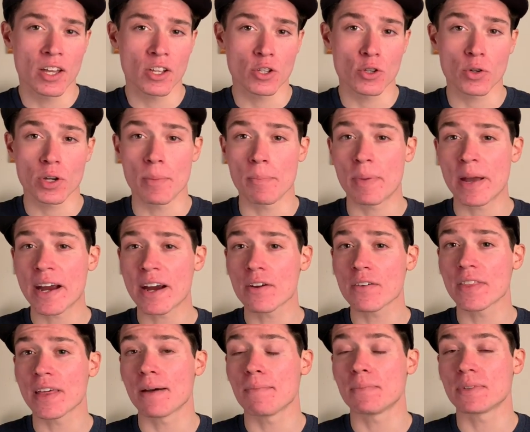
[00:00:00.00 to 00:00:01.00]
you compare
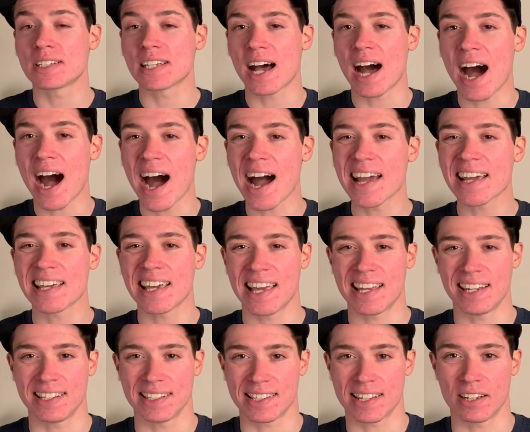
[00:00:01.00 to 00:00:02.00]
them to high
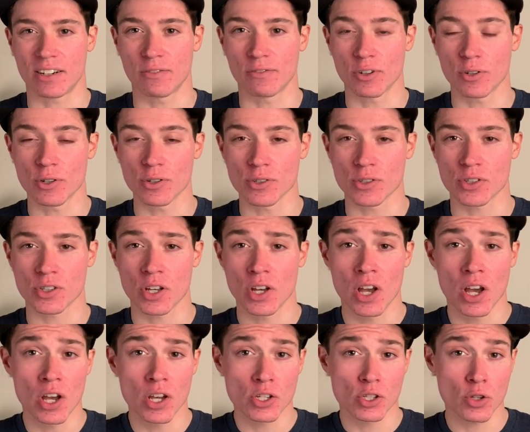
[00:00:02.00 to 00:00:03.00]
cadence intervals.
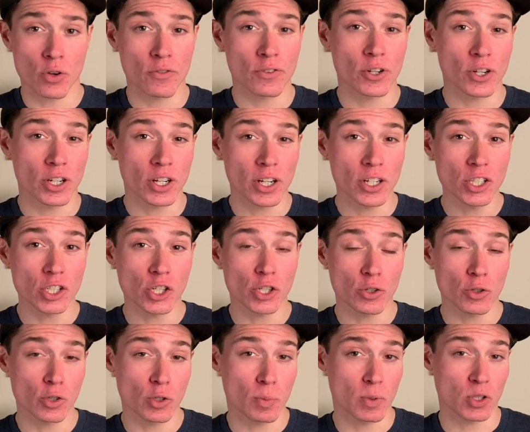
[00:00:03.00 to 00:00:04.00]
So if you're going to
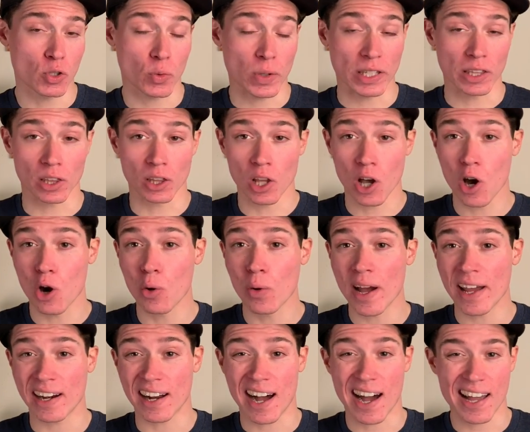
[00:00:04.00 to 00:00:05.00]
choose between low
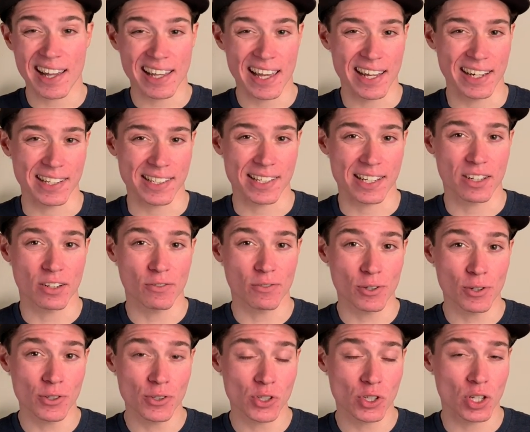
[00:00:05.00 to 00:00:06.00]
and high cadence
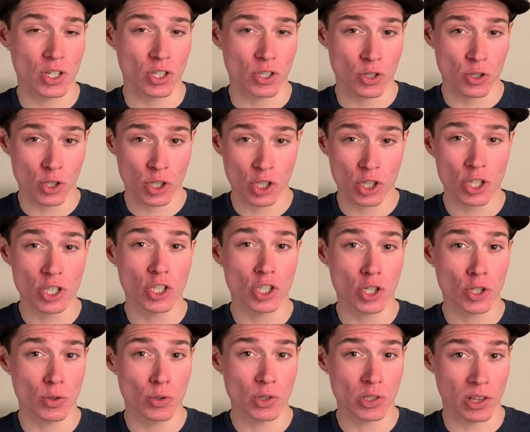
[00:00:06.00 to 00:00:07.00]
intervals, you should
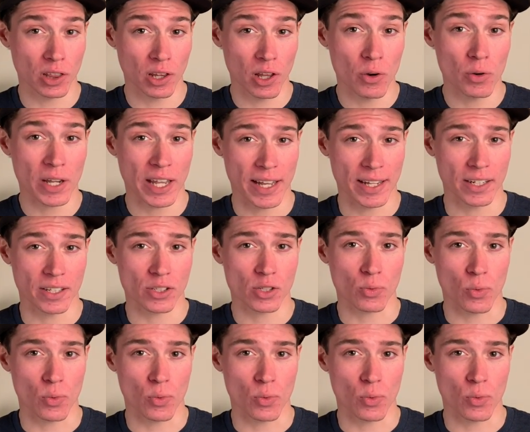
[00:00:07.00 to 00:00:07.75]
choose low cadence